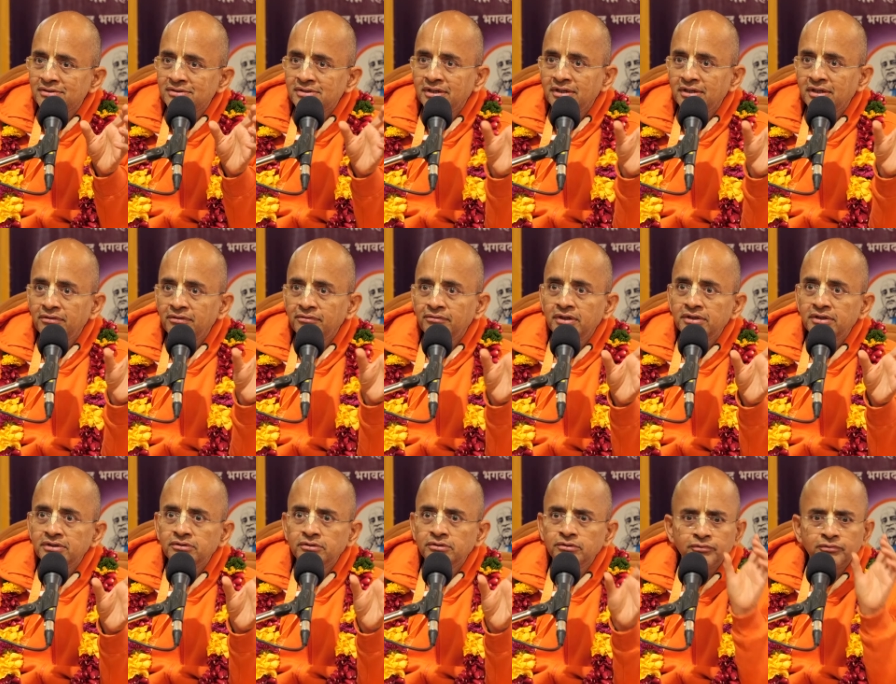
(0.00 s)
certain
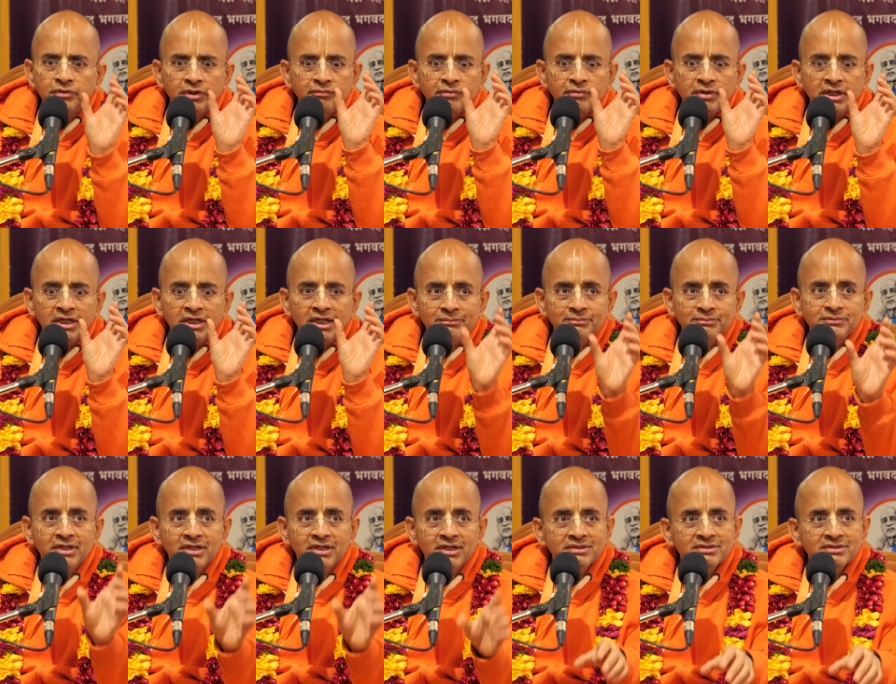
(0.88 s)
words, very, very
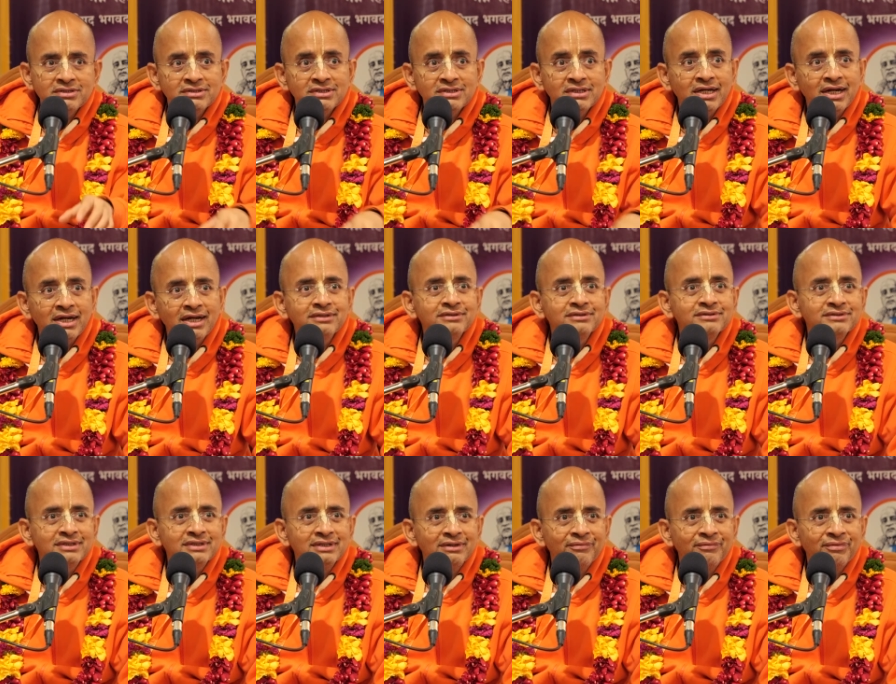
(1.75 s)
deep sentences he
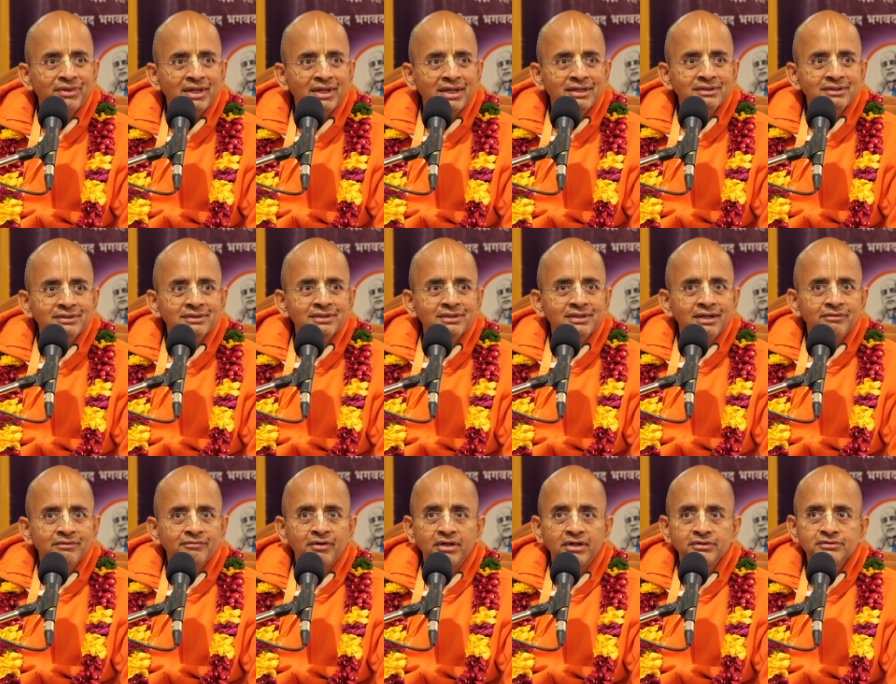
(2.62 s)
writes.
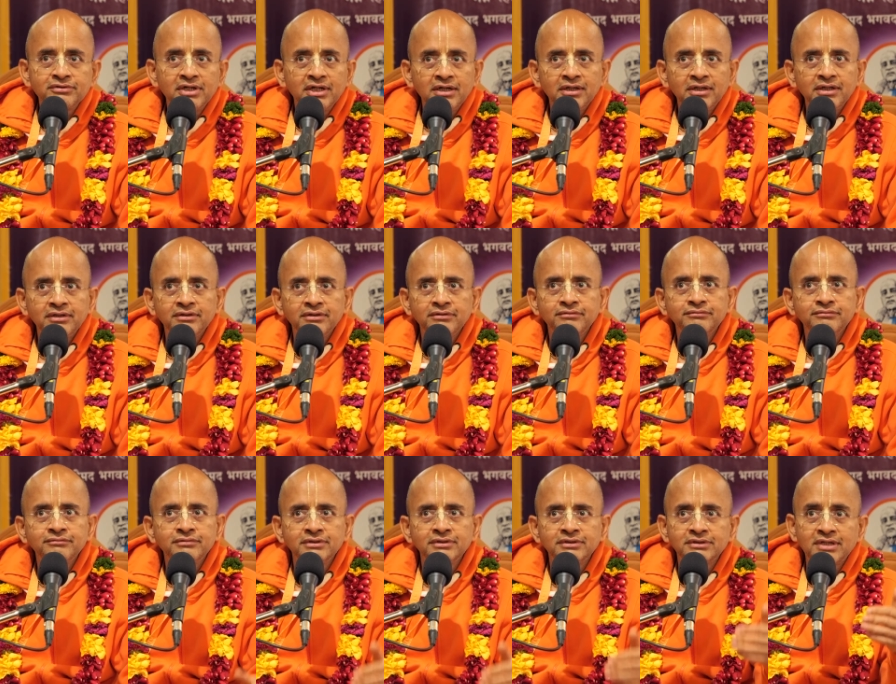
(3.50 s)
Fortunately,
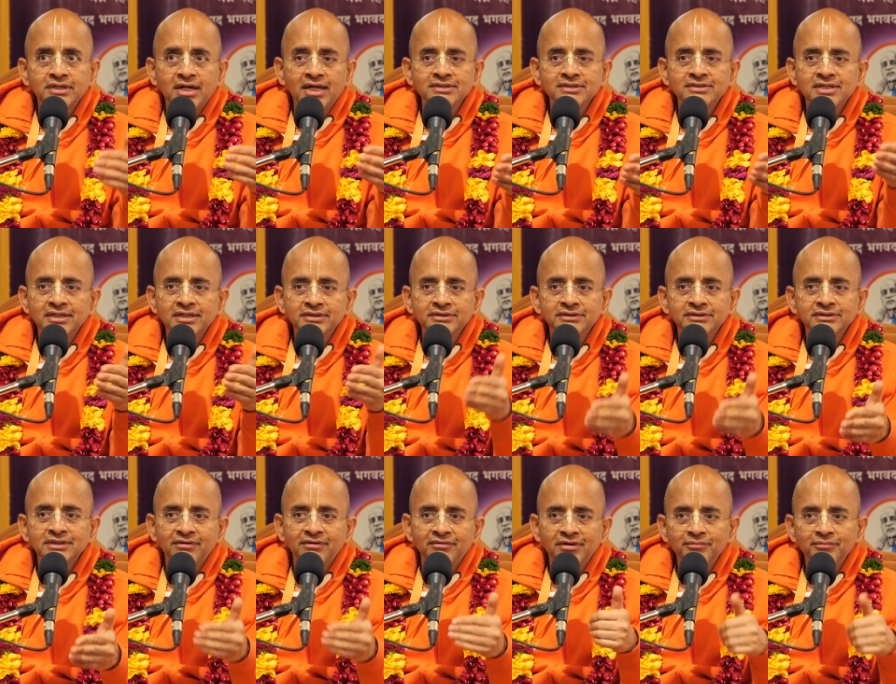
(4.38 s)
its
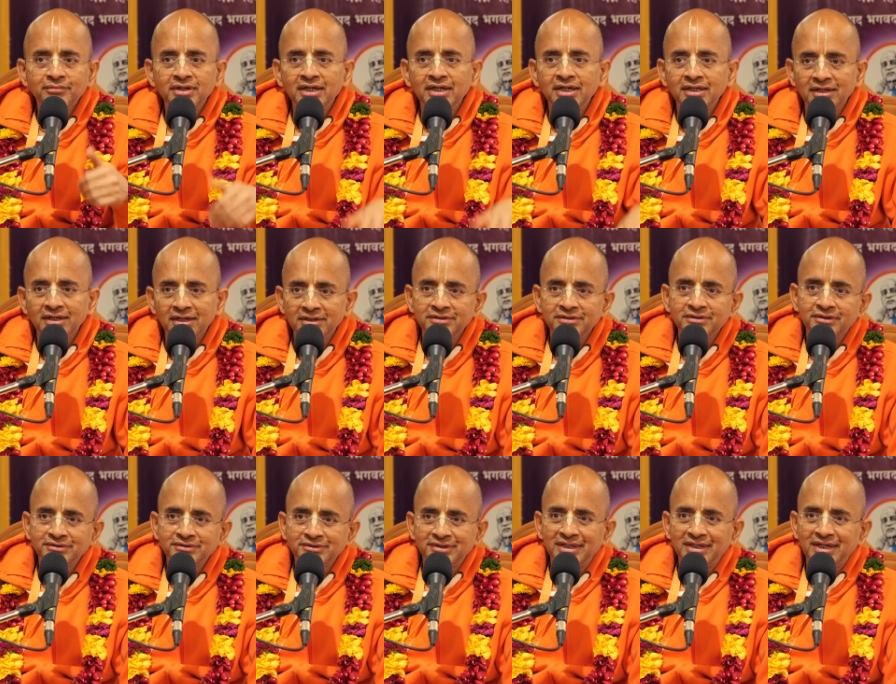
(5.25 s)
translations are available in English
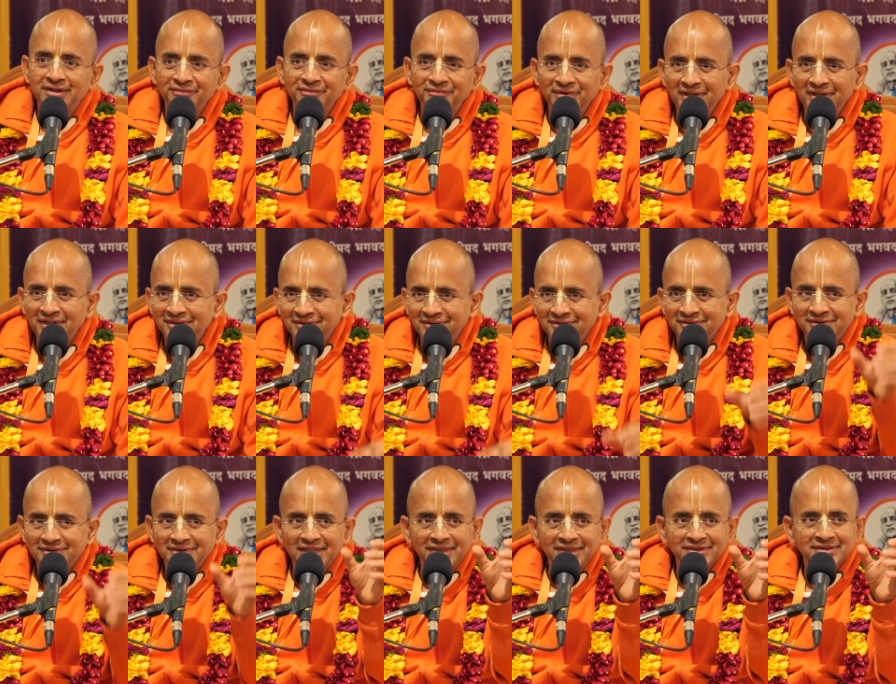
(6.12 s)
also now,
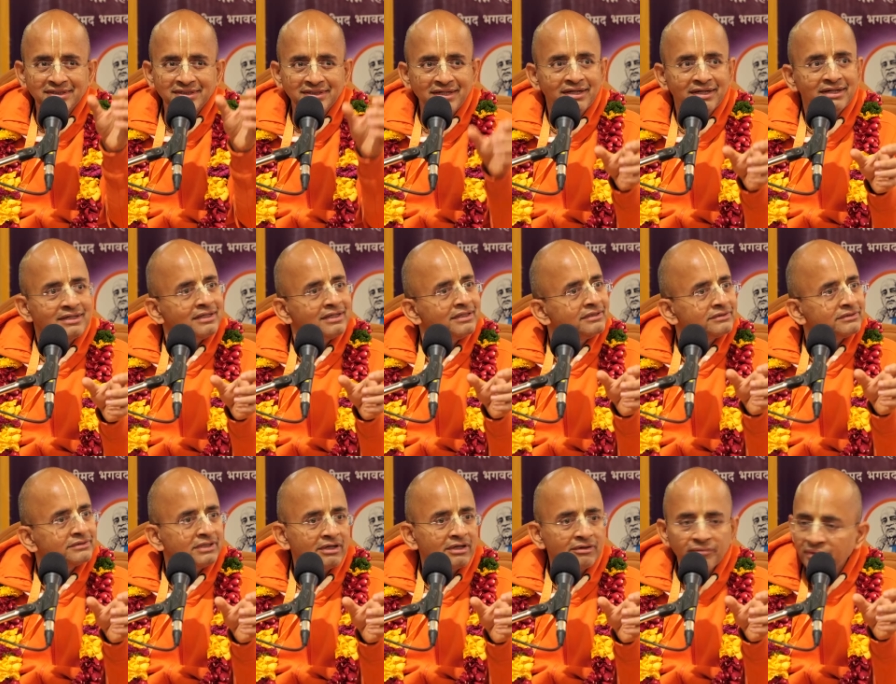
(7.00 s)
Sanskrit and
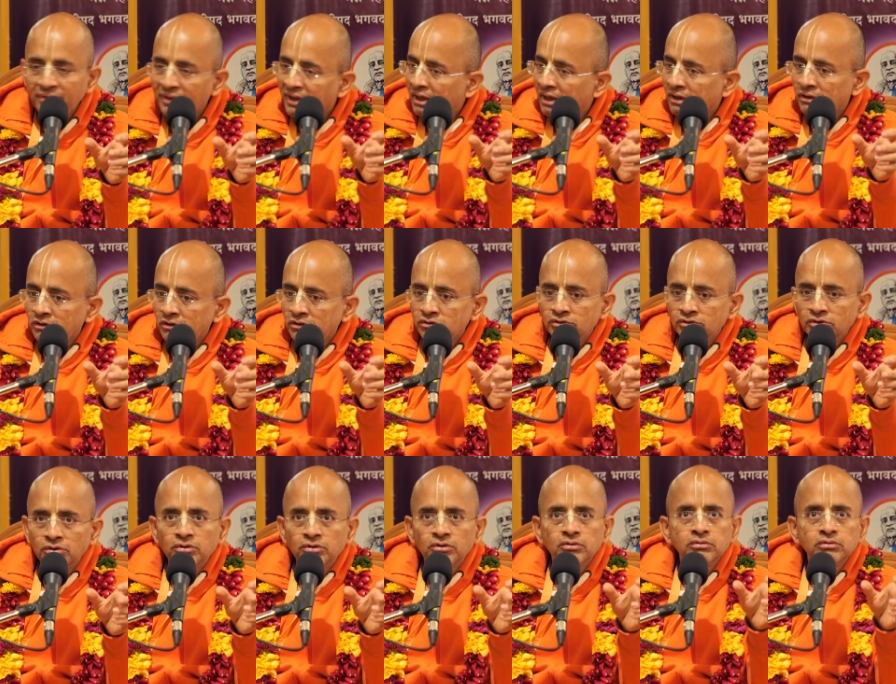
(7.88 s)
English now.
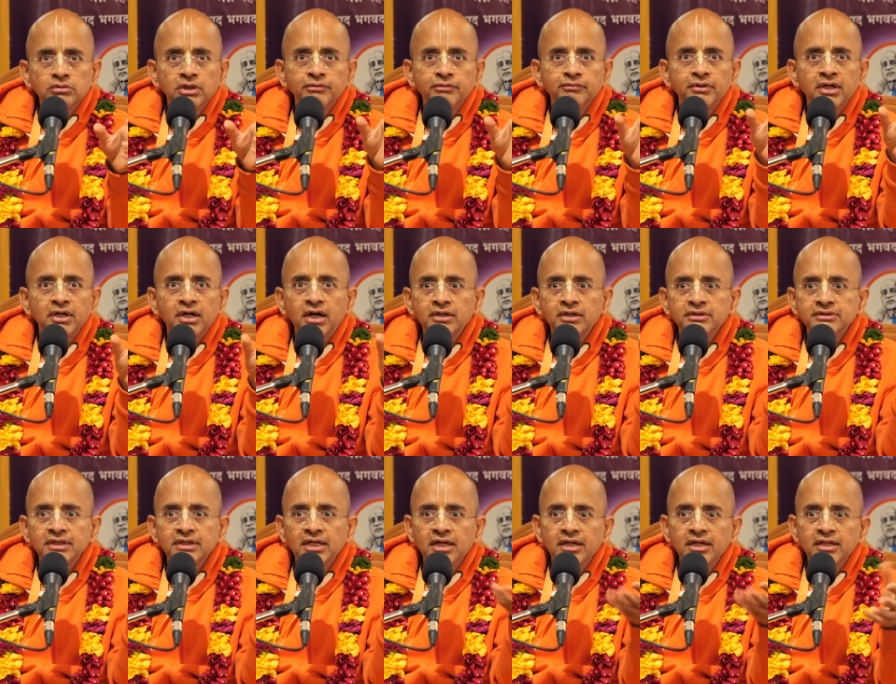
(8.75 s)
So he will
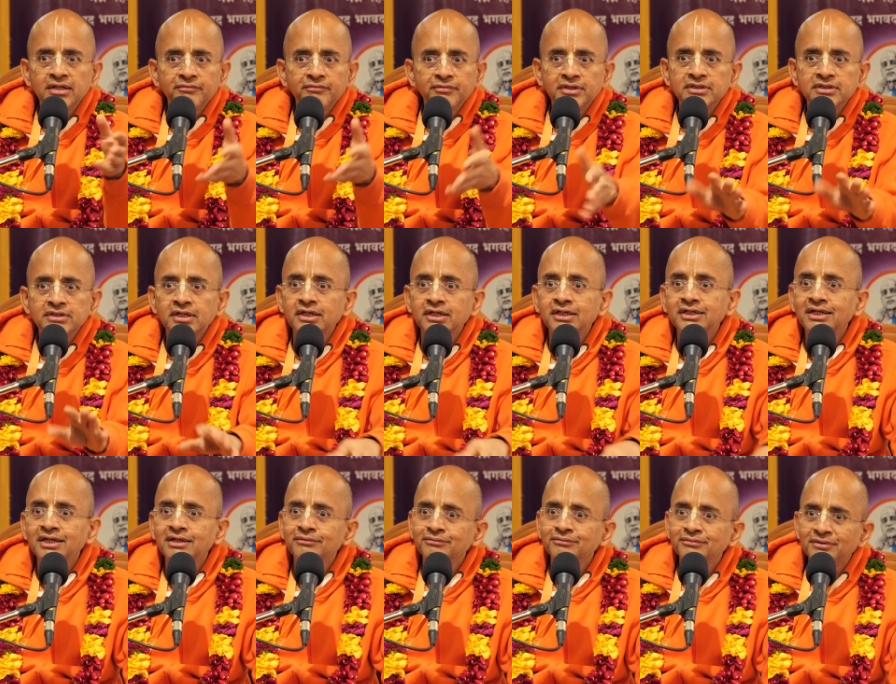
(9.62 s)
not say anything for the
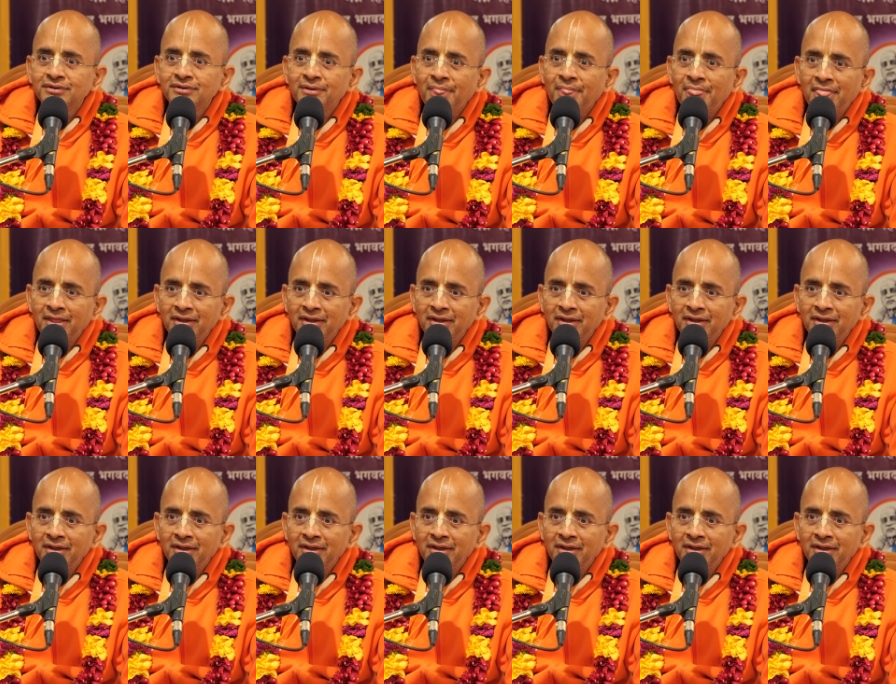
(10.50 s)
second time.